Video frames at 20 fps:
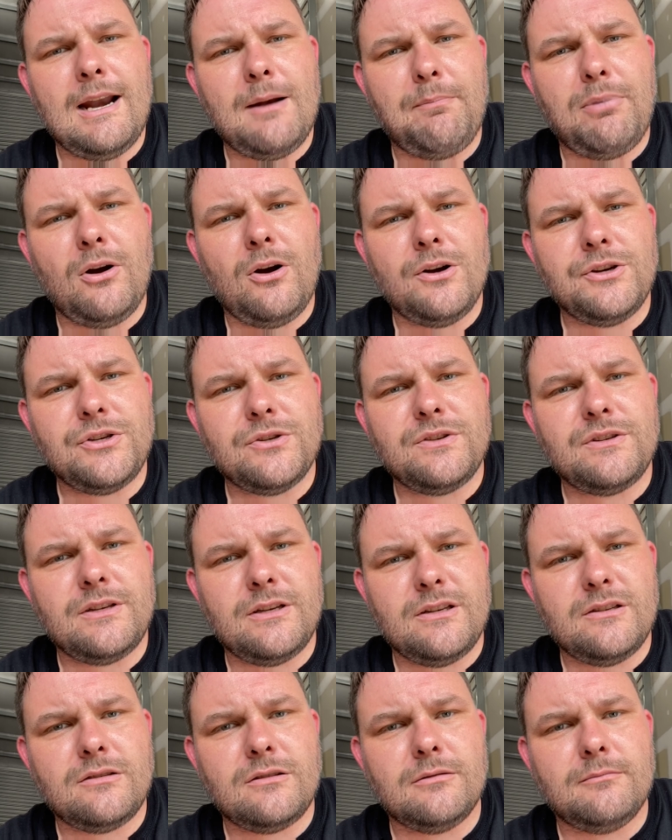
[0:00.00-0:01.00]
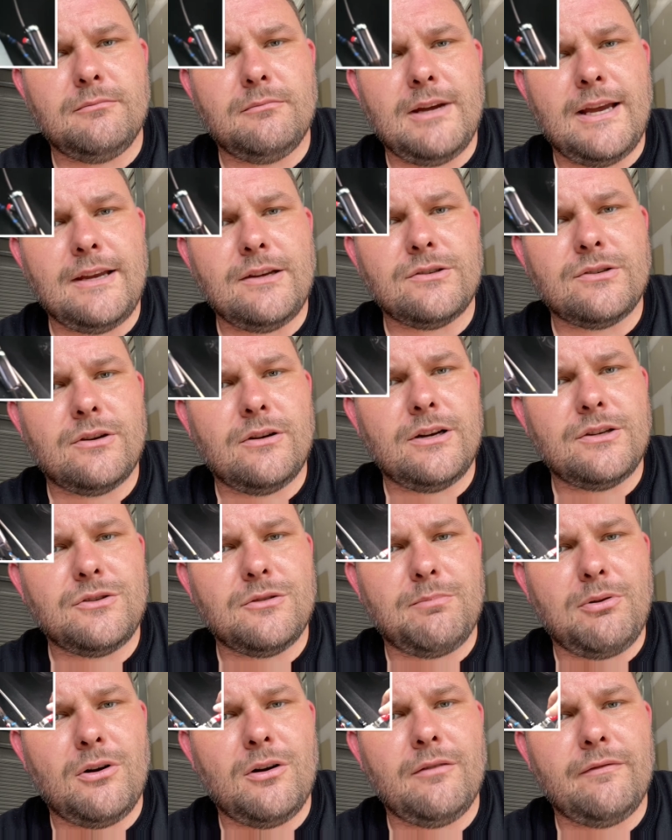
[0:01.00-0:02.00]
purge your system, making sure that
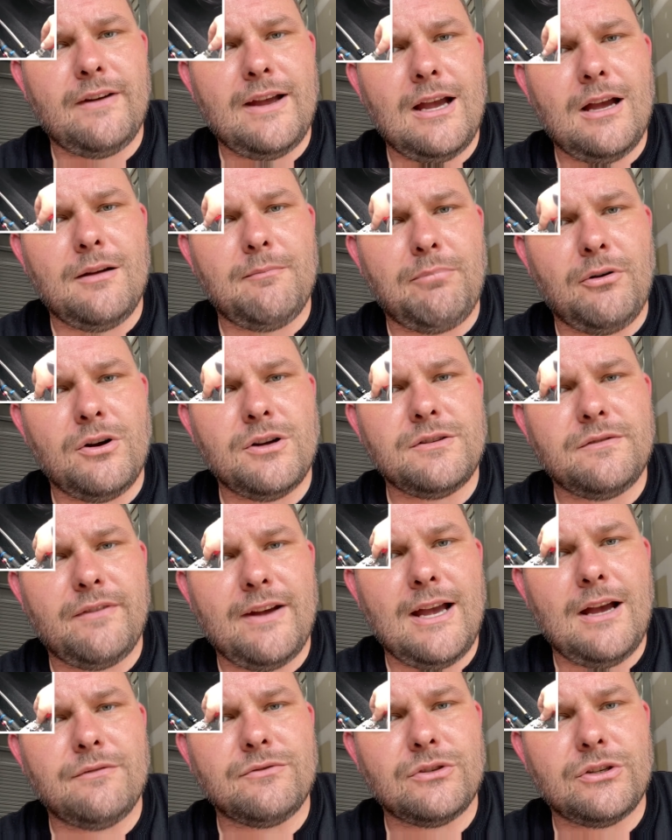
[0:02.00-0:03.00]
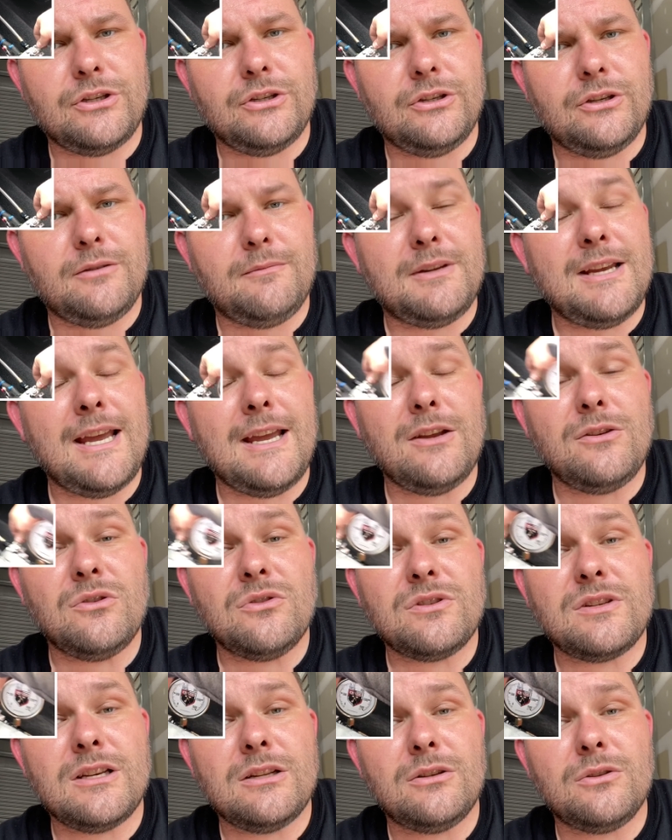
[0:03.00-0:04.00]
your purge valves are good, taking
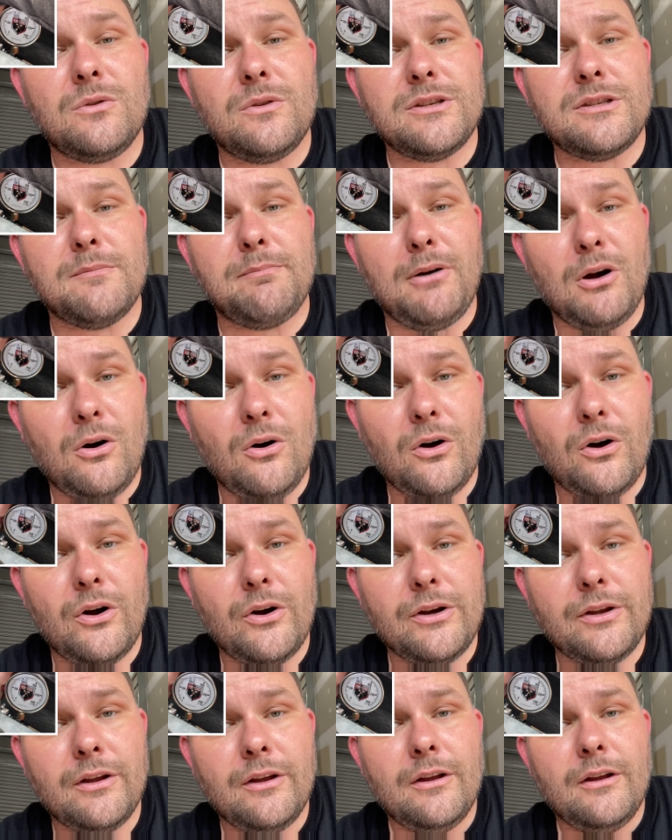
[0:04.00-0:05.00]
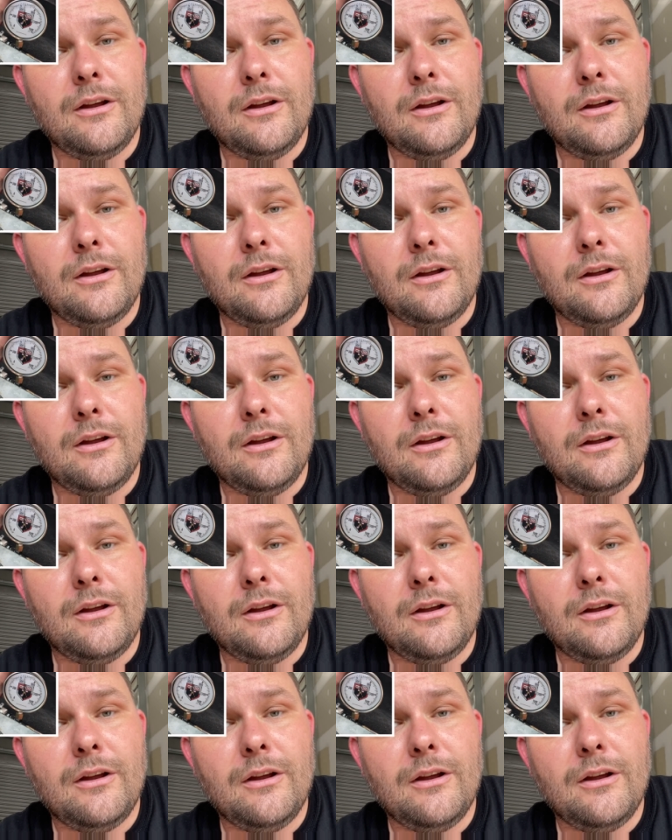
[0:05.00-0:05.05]
your solenoids apart